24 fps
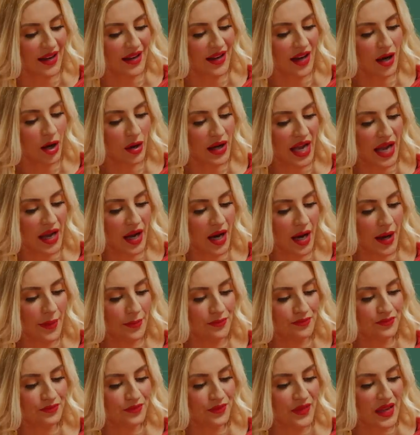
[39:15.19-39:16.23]
I, okay.
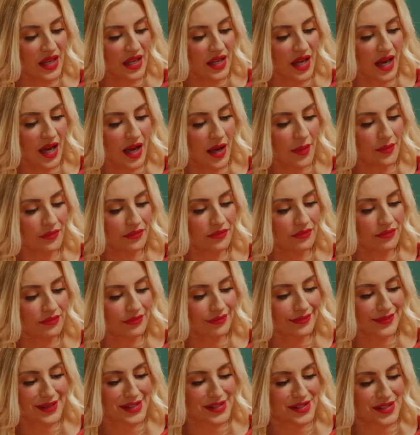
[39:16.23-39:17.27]
Um, um,
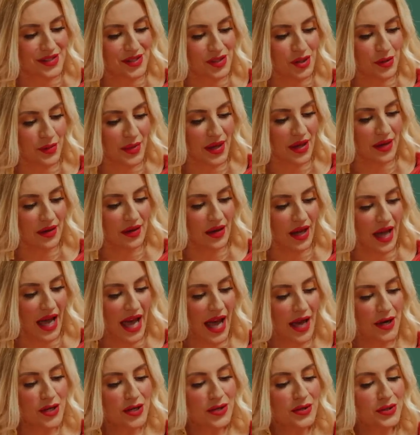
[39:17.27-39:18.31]
this is stupid.
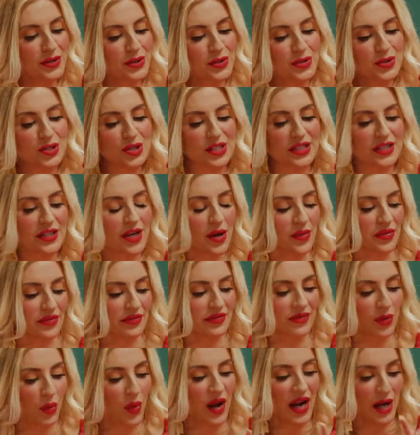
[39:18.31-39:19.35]
How do you usually, no,
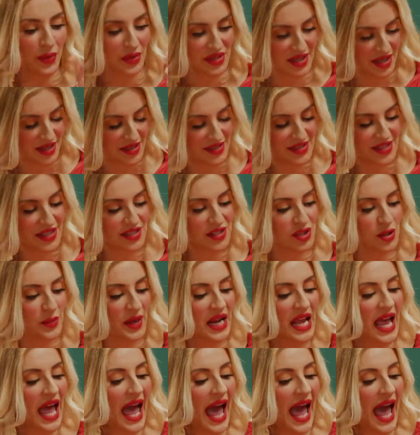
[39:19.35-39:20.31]
the one I was going to say is stupid.